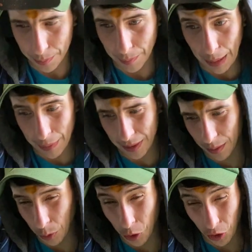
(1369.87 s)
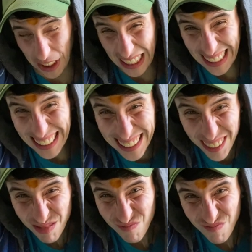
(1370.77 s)
Maybe some greed,
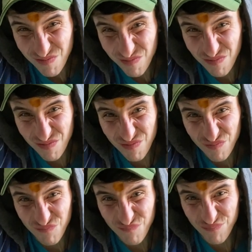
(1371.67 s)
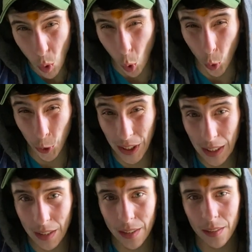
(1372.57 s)

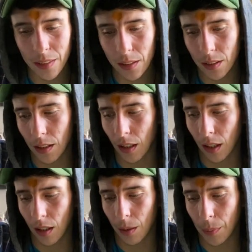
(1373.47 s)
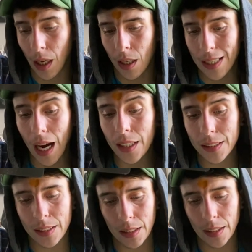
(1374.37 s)
hoarding, not
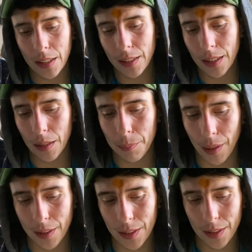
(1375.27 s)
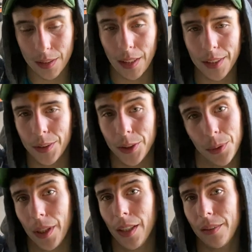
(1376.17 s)
seeing the abundance that you do
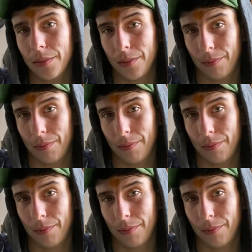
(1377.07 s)
have.